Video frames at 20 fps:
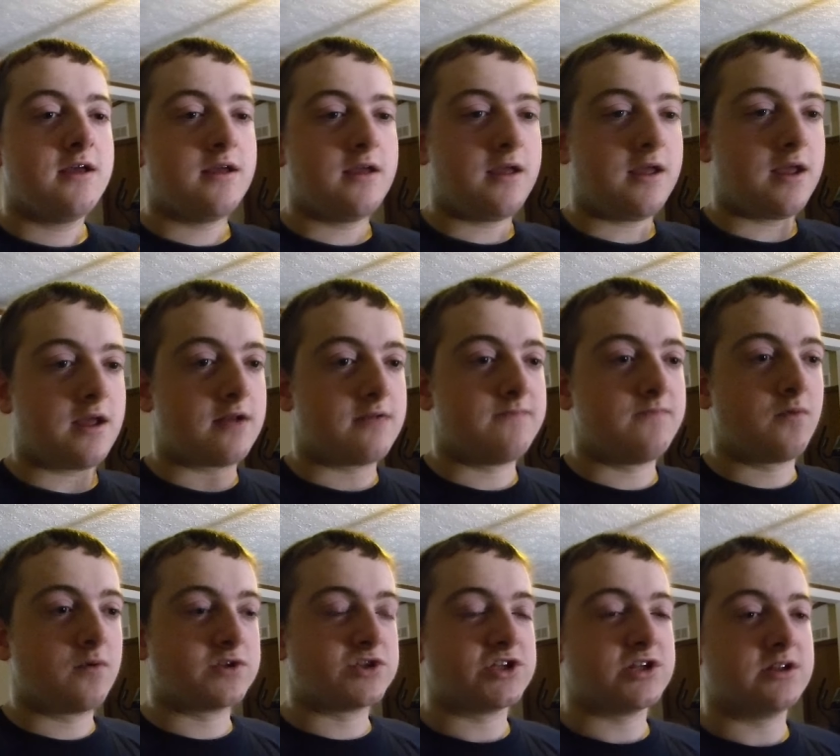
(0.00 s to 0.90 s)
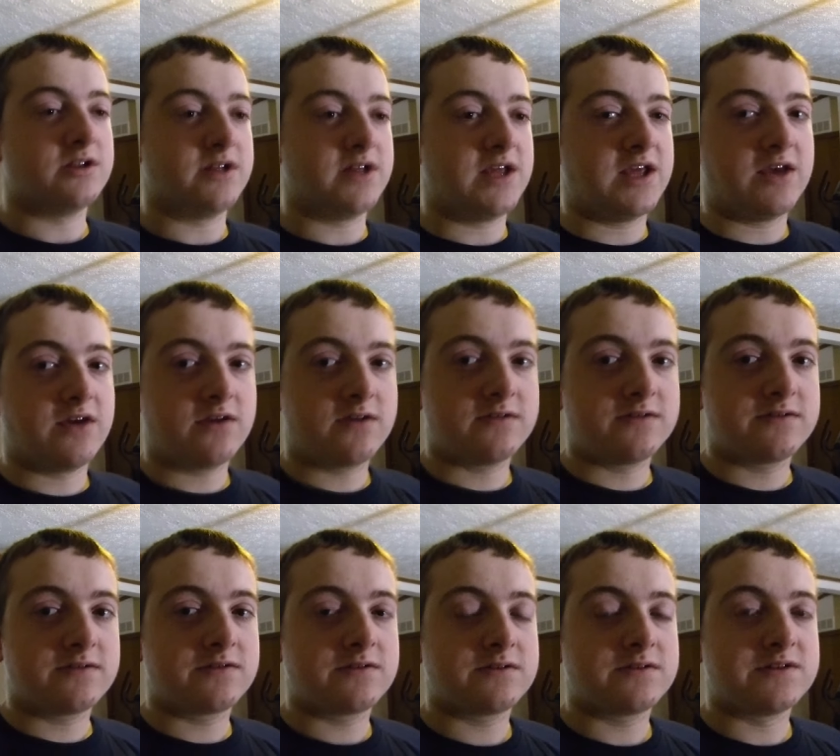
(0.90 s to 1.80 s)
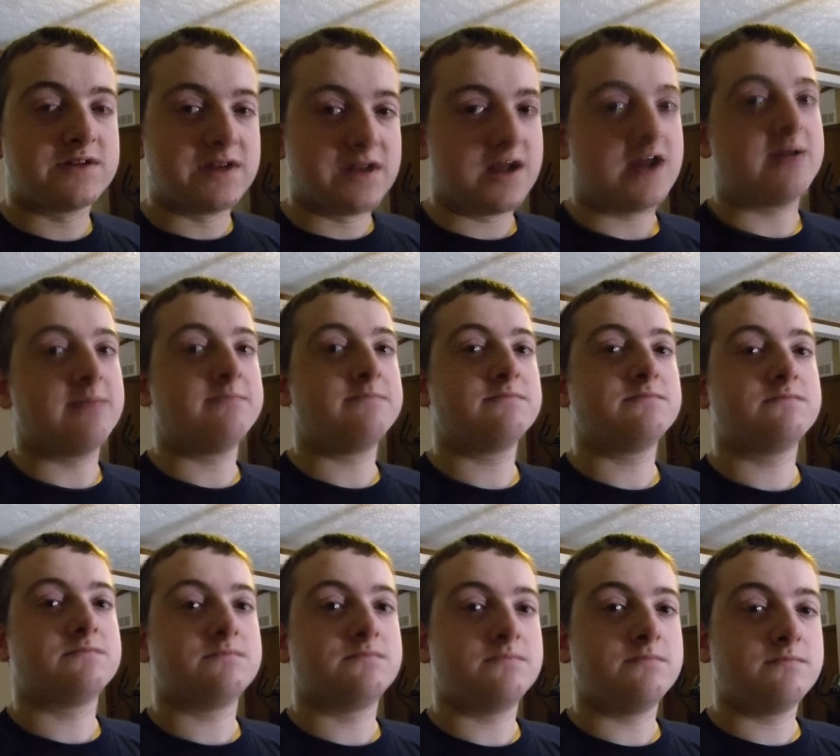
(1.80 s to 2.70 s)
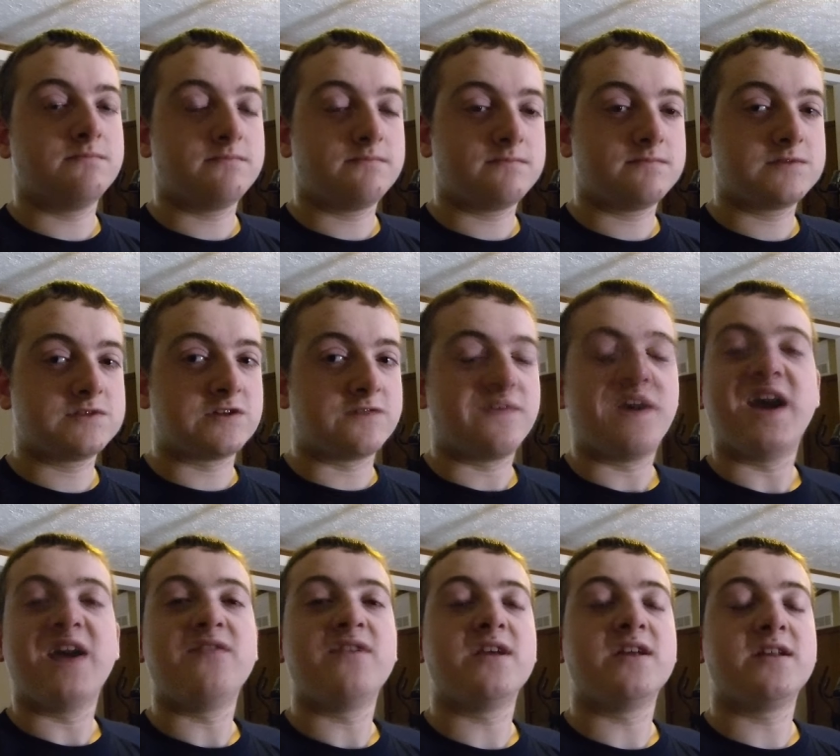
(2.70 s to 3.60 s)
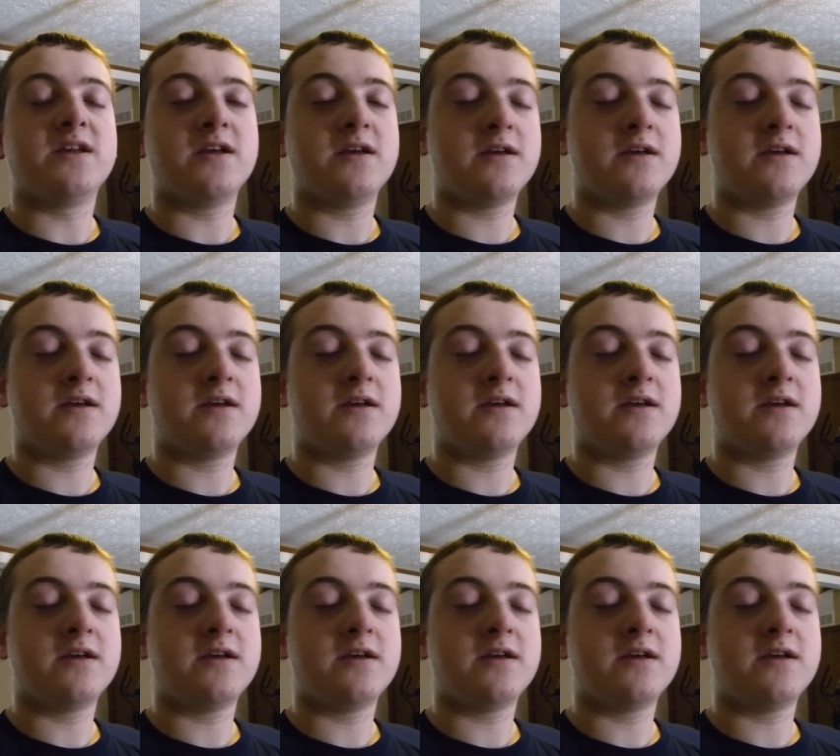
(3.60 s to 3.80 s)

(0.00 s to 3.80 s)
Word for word: and unfortunately he did not survive it.